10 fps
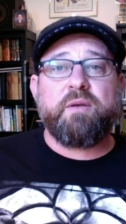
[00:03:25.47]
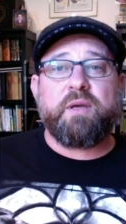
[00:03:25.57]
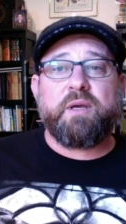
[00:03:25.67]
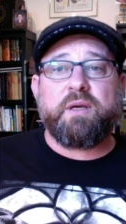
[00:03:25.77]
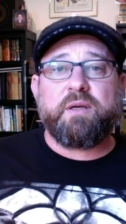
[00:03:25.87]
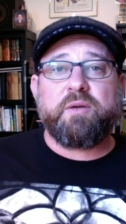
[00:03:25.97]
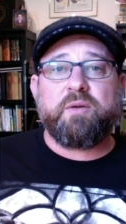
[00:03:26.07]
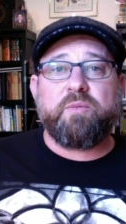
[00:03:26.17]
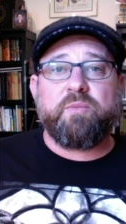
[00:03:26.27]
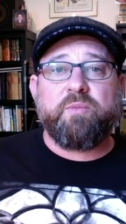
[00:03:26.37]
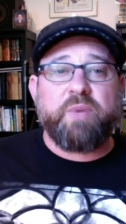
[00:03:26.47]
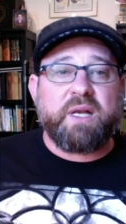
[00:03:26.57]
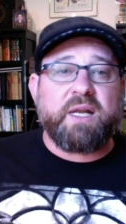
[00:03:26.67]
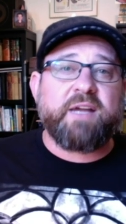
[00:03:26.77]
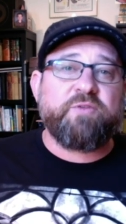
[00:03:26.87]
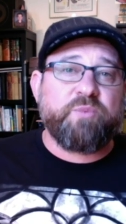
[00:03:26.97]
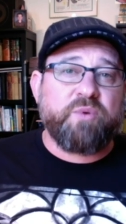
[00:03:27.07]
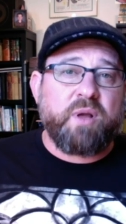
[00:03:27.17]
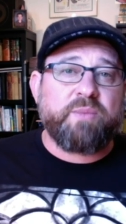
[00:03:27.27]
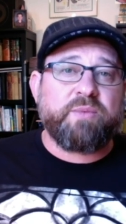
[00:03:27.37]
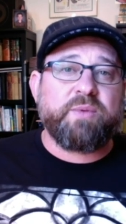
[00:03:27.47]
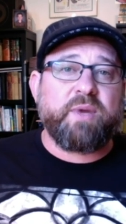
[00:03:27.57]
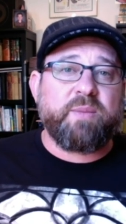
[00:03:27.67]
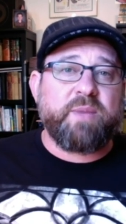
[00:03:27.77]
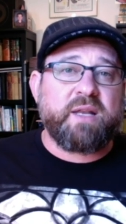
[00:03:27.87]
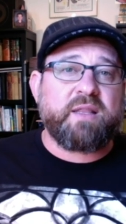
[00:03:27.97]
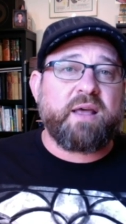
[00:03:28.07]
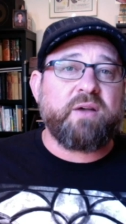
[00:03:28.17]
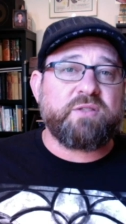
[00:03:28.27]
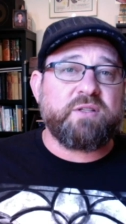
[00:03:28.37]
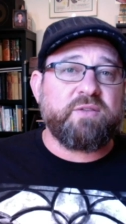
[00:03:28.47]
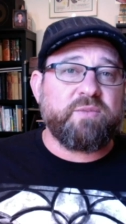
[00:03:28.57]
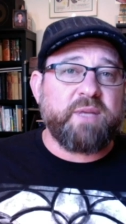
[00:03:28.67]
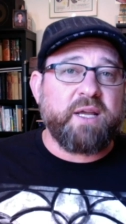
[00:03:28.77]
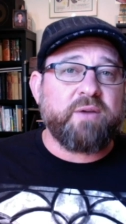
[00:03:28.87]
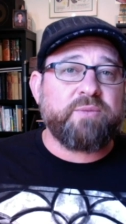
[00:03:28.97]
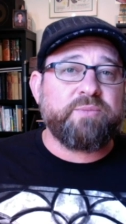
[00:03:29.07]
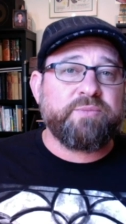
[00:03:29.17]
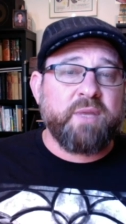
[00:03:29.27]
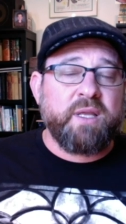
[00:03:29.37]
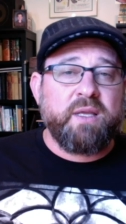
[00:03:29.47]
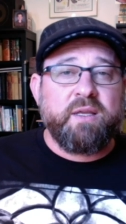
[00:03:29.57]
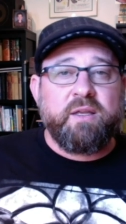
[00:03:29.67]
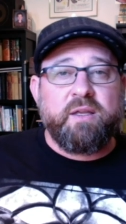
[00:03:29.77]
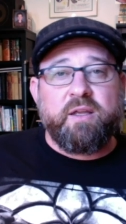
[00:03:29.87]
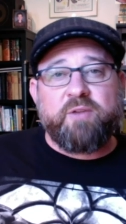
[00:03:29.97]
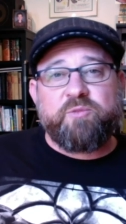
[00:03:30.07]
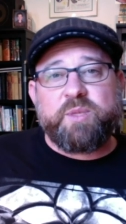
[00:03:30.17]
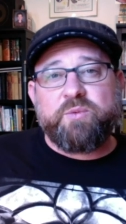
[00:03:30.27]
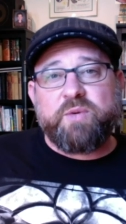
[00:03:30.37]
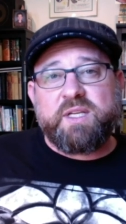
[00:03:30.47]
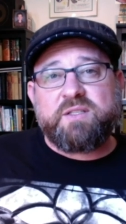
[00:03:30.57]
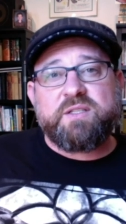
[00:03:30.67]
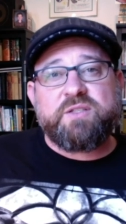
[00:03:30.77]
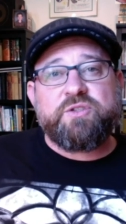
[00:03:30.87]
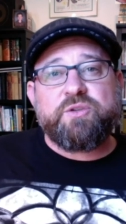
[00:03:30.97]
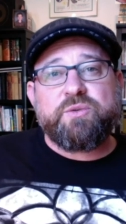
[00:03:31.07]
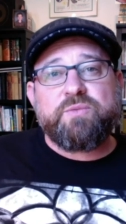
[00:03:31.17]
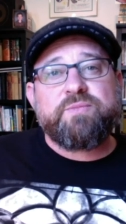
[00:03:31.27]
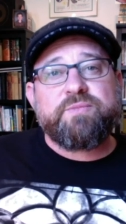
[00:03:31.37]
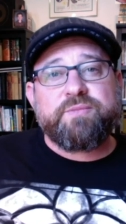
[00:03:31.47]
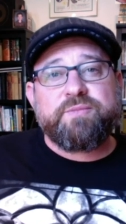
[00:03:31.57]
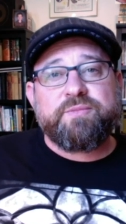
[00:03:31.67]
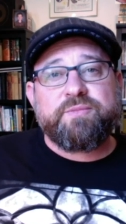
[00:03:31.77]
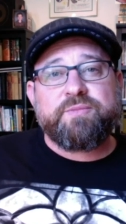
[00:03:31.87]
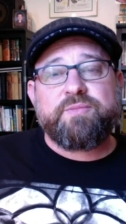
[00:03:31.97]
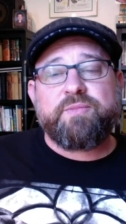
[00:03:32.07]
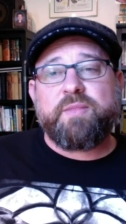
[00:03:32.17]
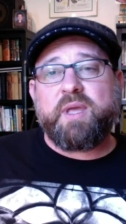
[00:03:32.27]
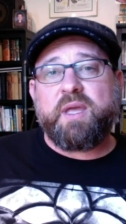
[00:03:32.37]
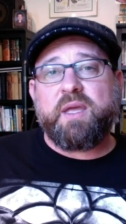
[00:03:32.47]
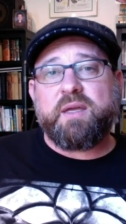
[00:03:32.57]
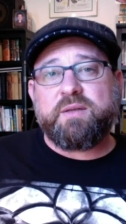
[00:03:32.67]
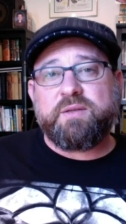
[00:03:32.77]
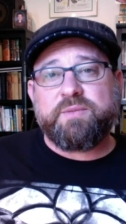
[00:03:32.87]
uh, but I've probably read about a thousand of them now. I've been reading since June and